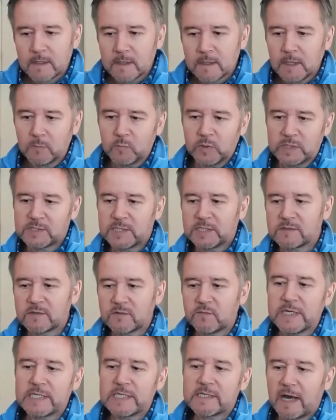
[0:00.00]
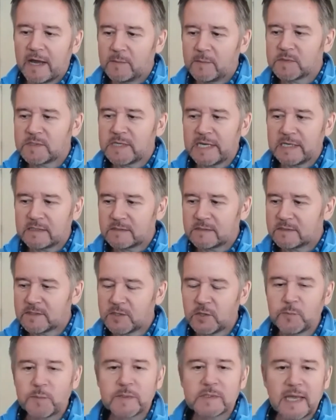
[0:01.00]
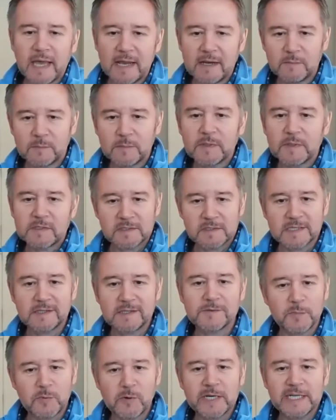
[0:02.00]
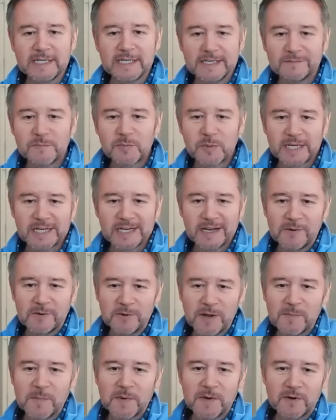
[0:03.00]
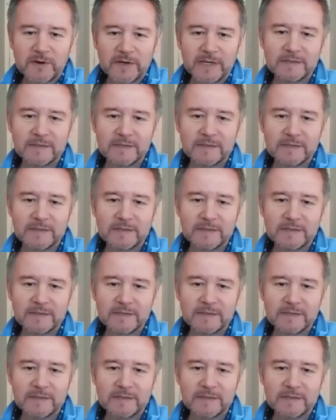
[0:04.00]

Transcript: which is 3 times his 2%, but still pretty low number.